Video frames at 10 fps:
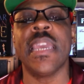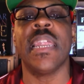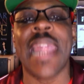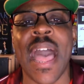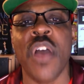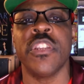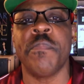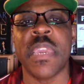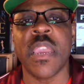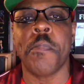allowed to
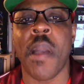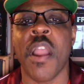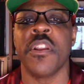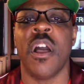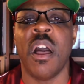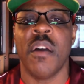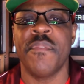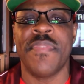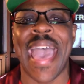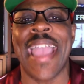be a part
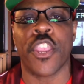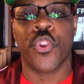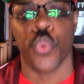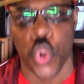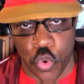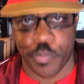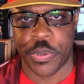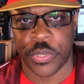of that group.